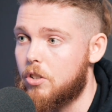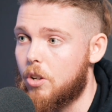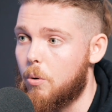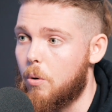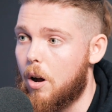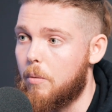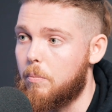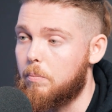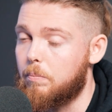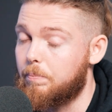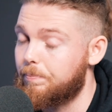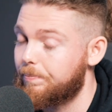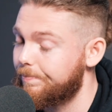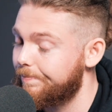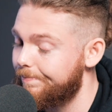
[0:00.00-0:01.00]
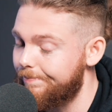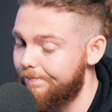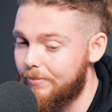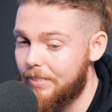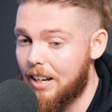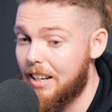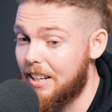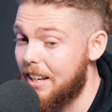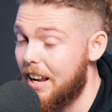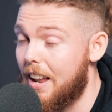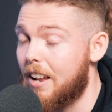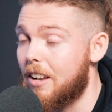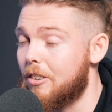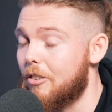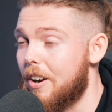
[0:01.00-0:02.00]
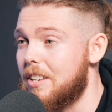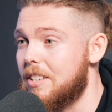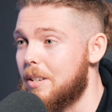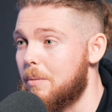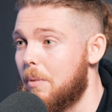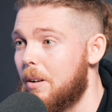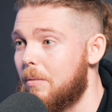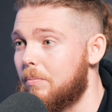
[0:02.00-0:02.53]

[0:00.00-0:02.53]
So, yeah, crazy, man.